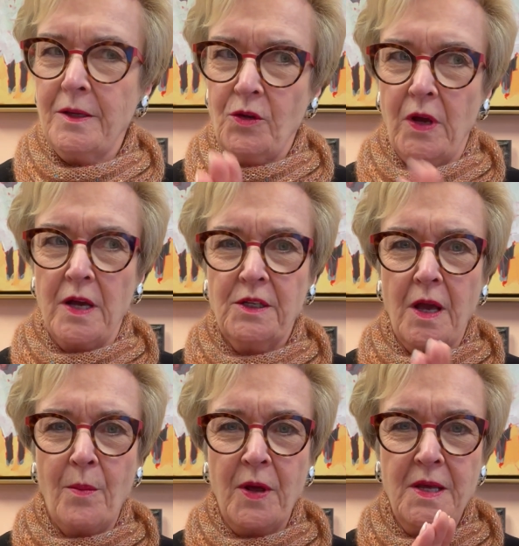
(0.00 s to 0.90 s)
you guys
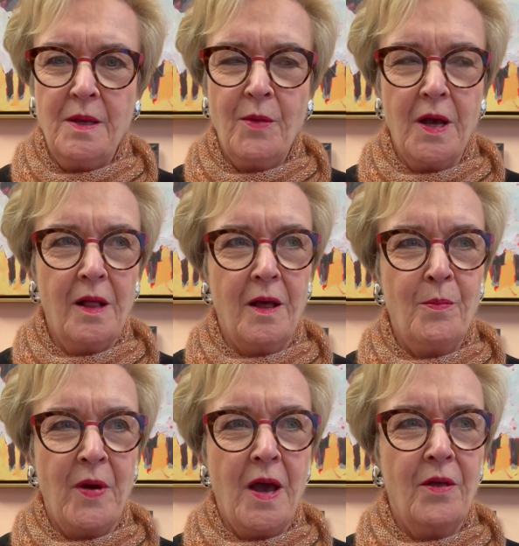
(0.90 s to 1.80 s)
got my email
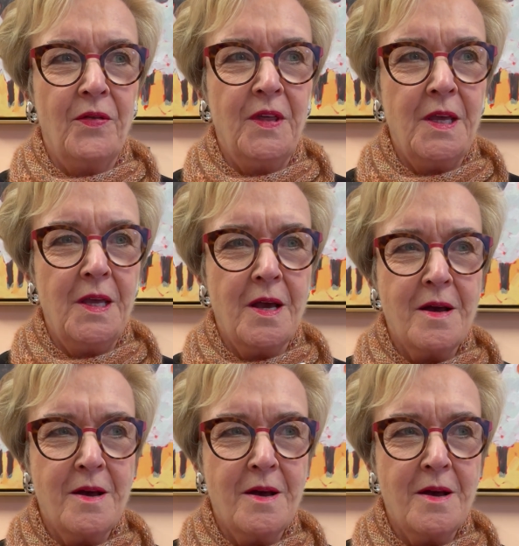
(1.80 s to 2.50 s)
about the